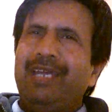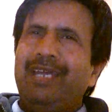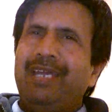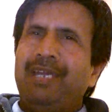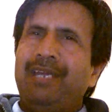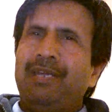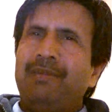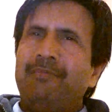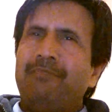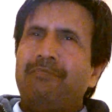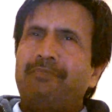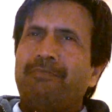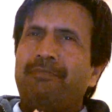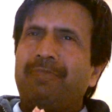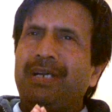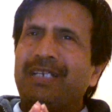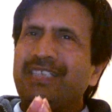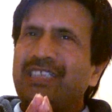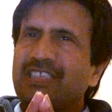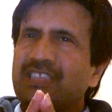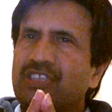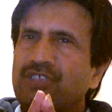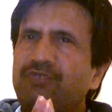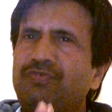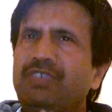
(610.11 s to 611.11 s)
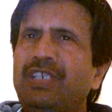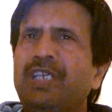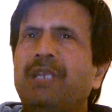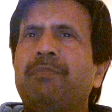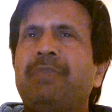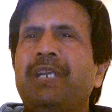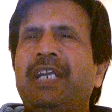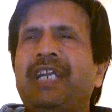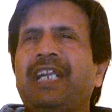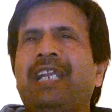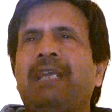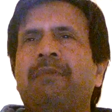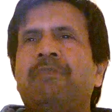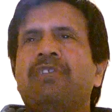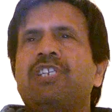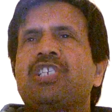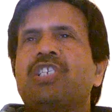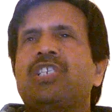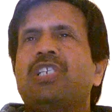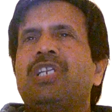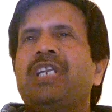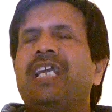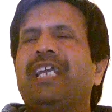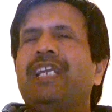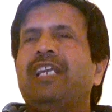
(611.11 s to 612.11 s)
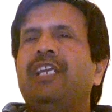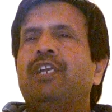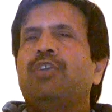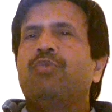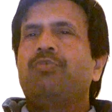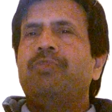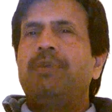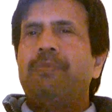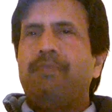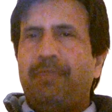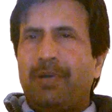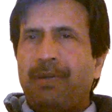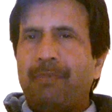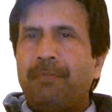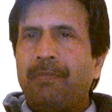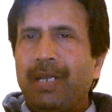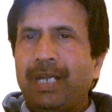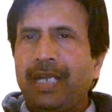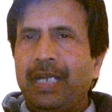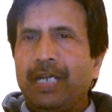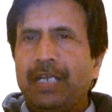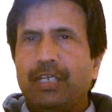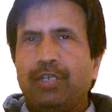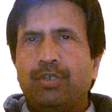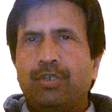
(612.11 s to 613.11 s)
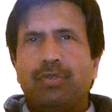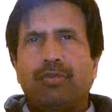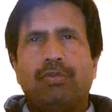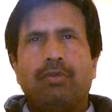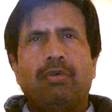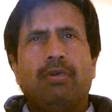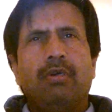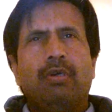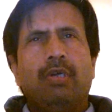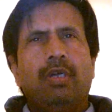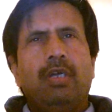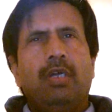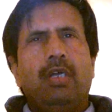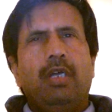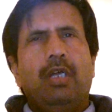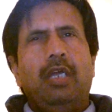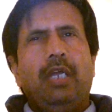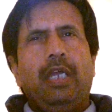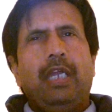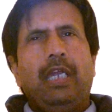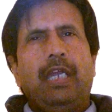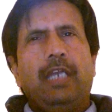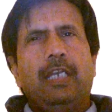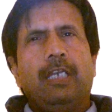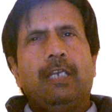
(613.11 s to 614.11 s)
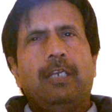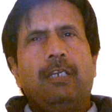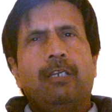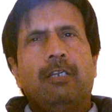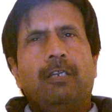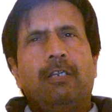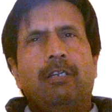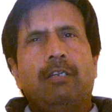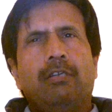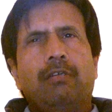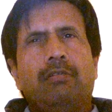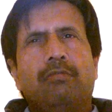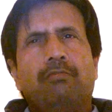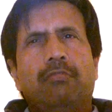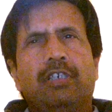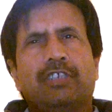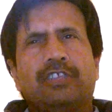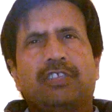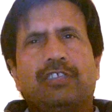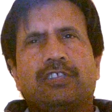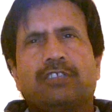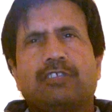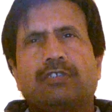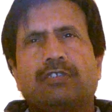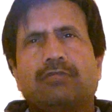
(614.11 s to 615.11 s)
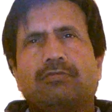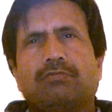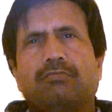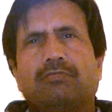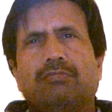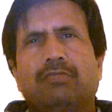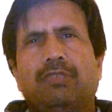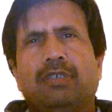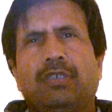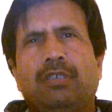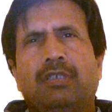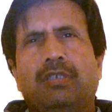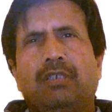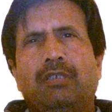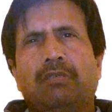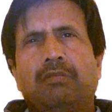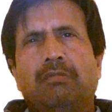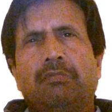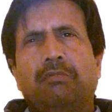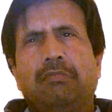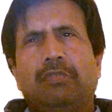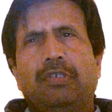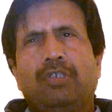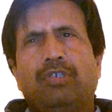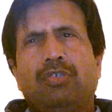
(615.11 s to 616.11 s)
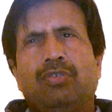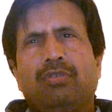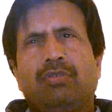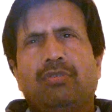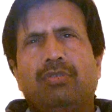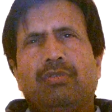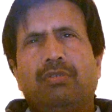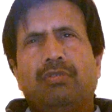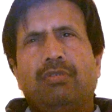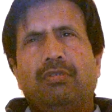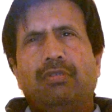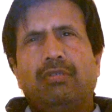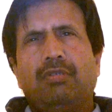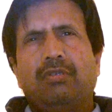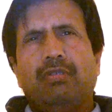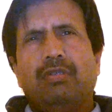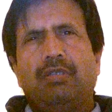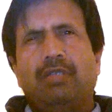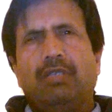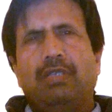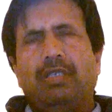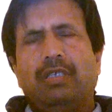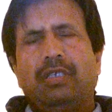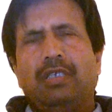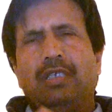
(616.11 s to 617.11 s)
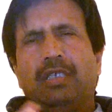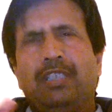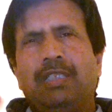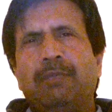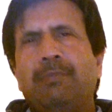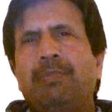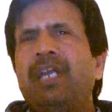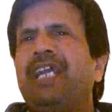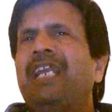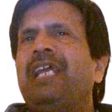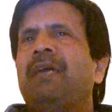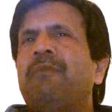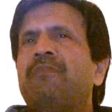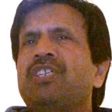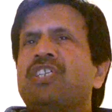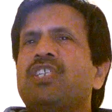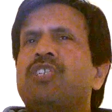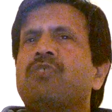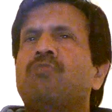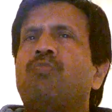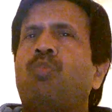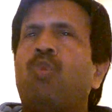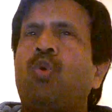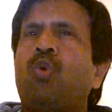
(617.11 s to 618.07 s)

uh, but the severe brain damage is likely to be permanent, you know, and uh, it's, uh, you know, the brain damage is